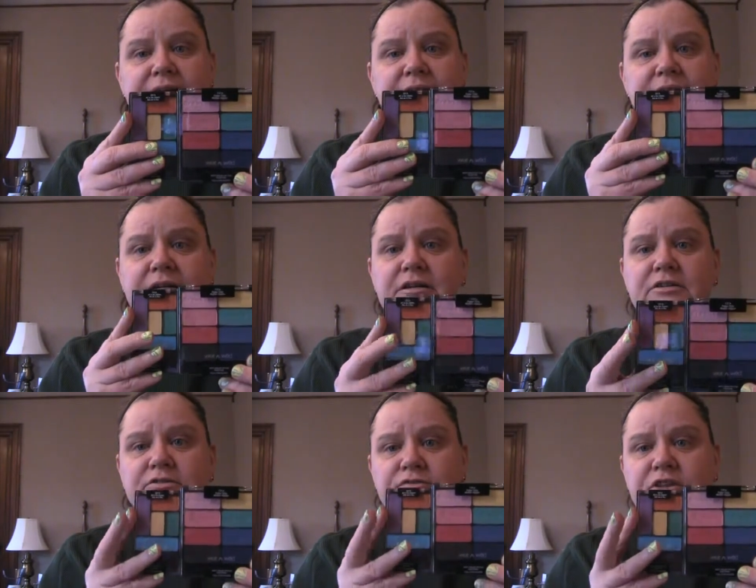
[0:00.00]
a
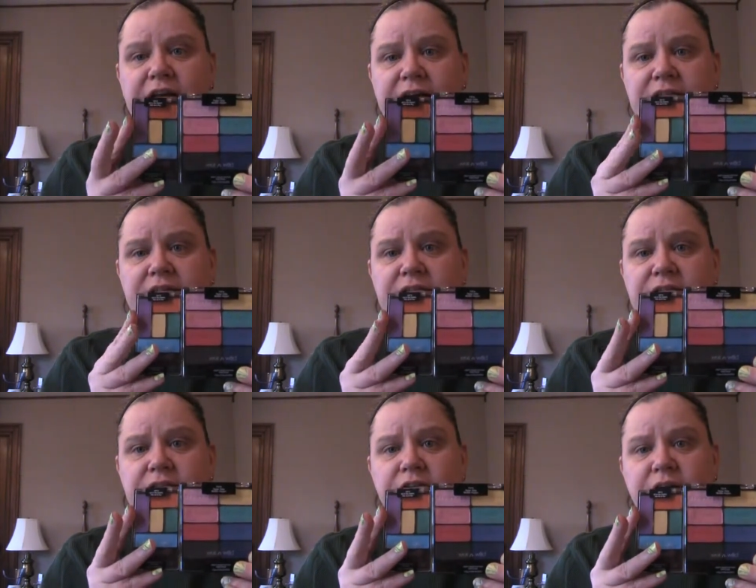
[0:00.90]
colorful accent
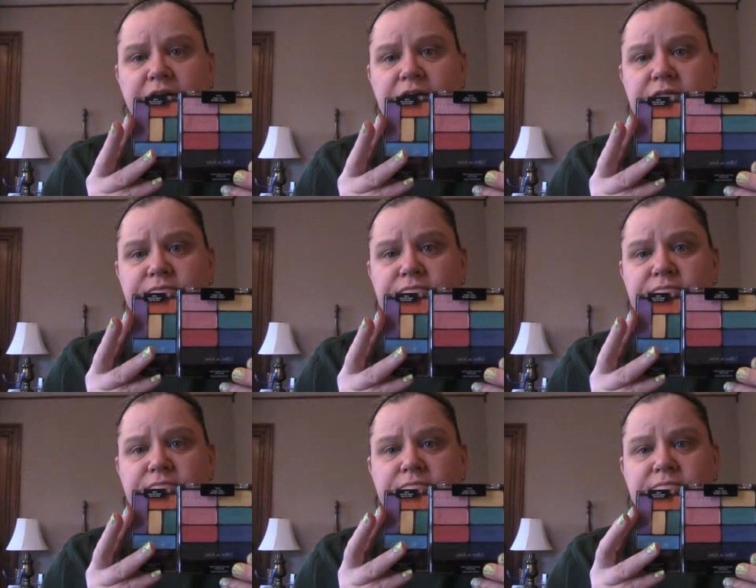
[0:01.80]
to your eye.
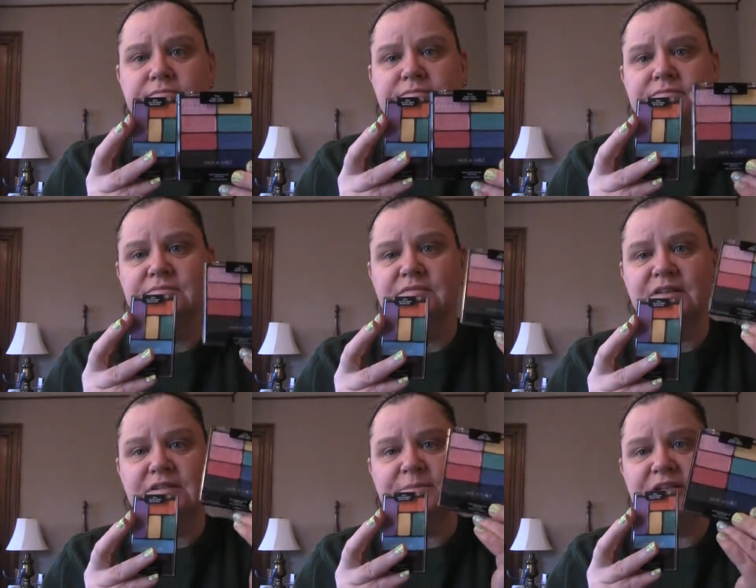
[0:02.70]

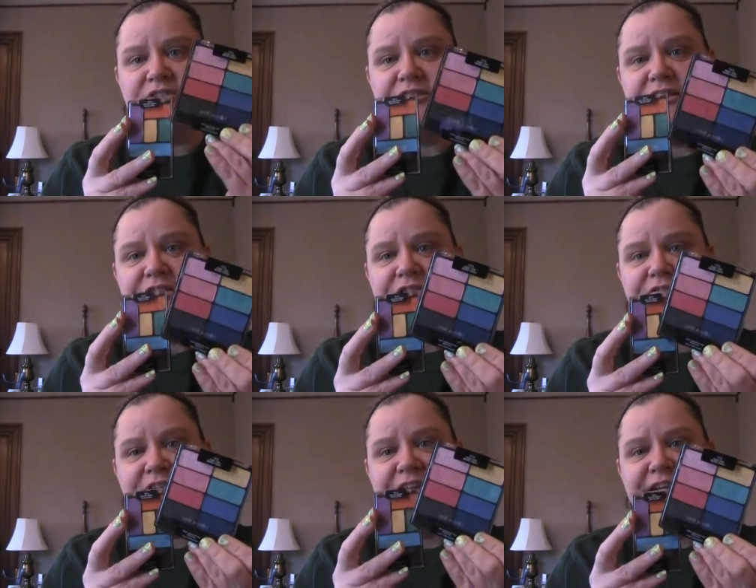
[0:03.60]
Especially the
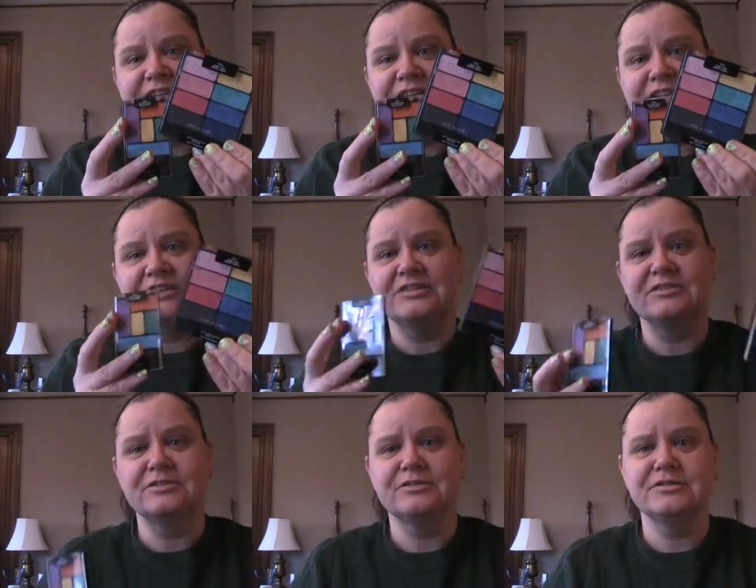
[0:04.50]
green and
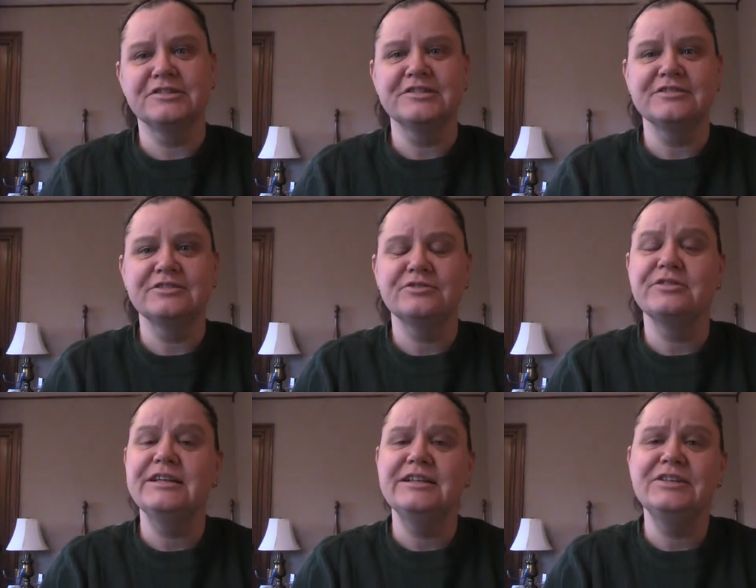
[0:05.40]
gold,
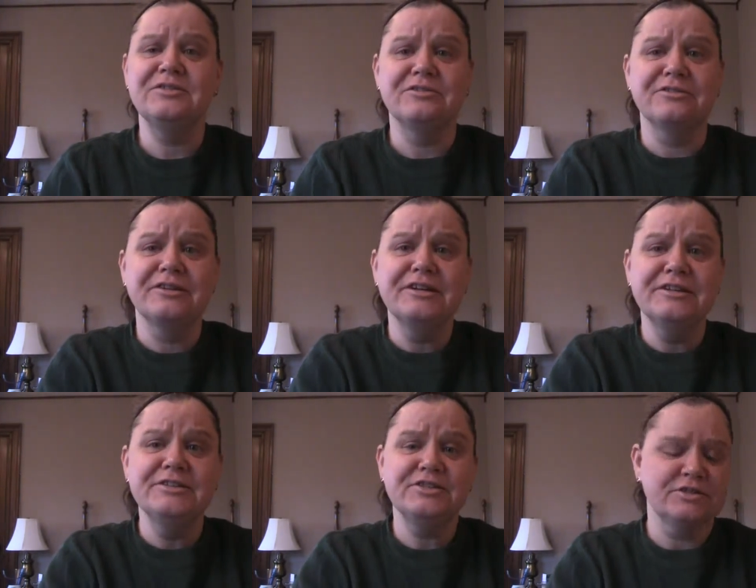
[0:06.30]
green and
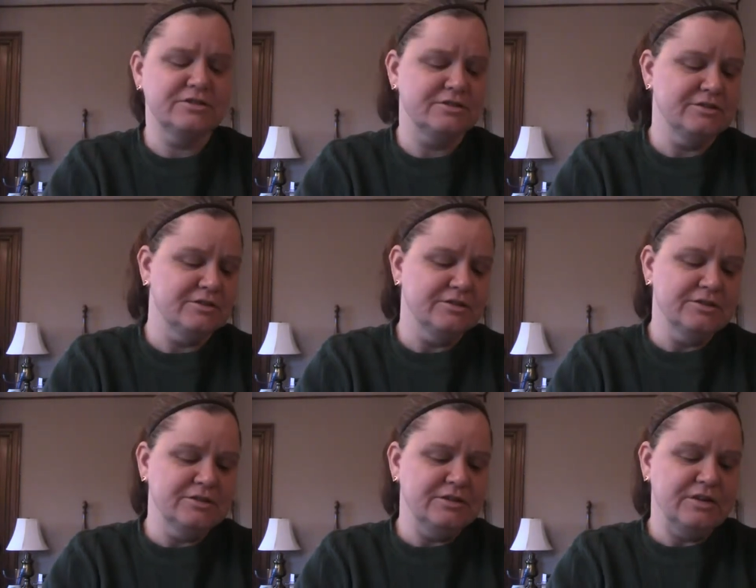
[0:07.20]
orange,
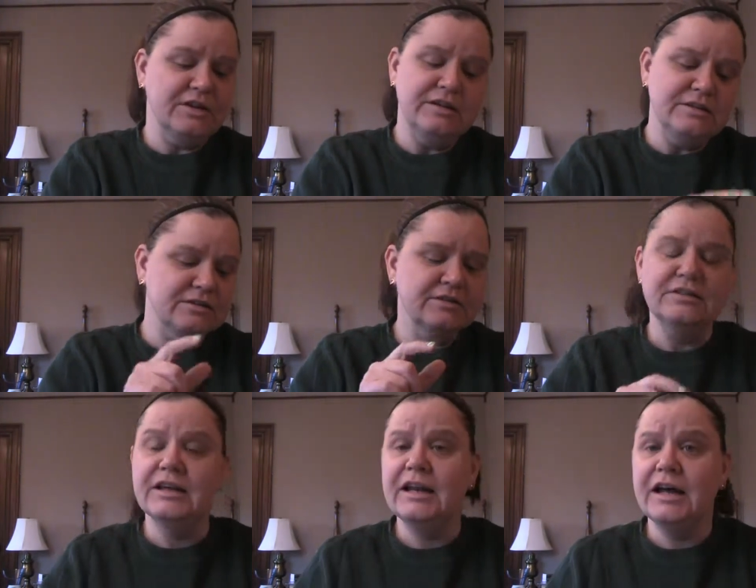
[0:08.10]
and
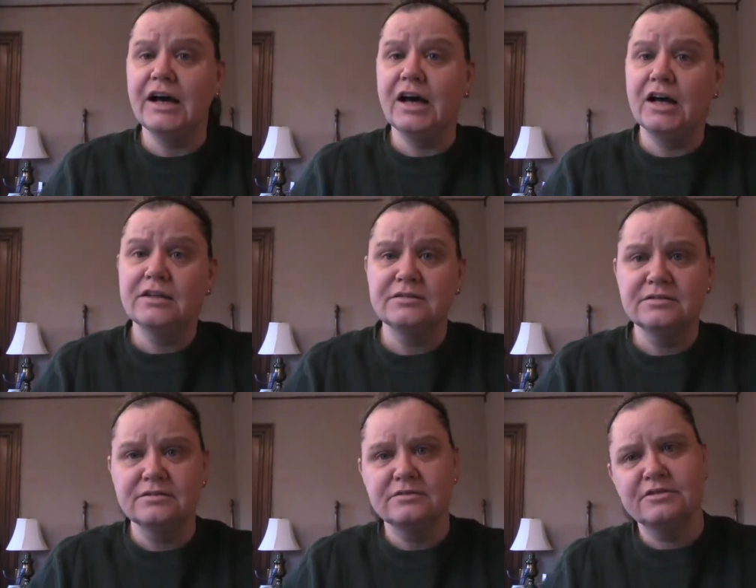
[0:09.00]
yellow.
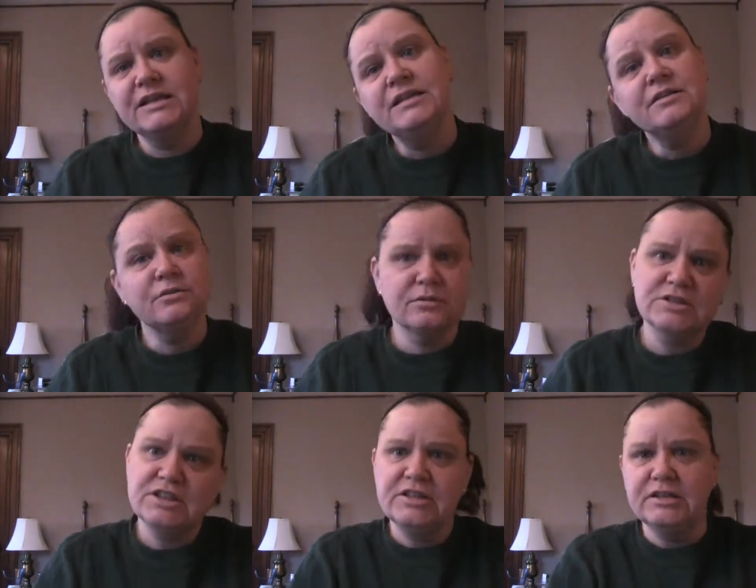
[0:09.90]
Green and
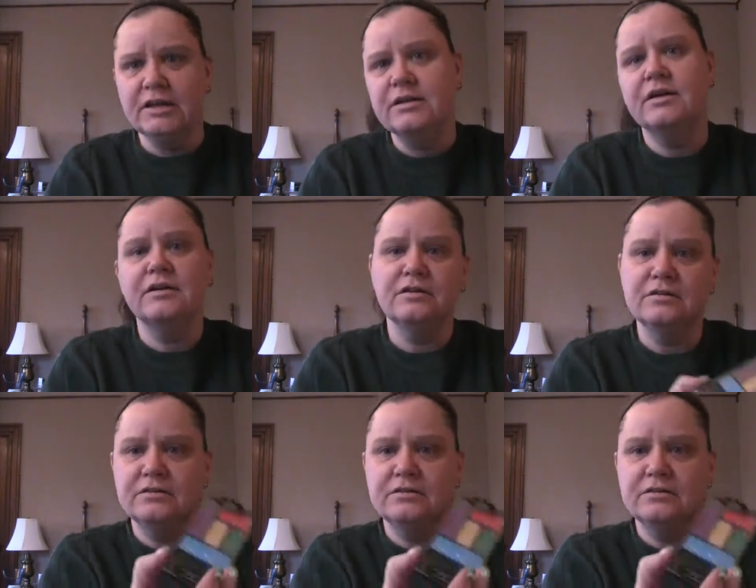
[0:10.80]
orange and yellow.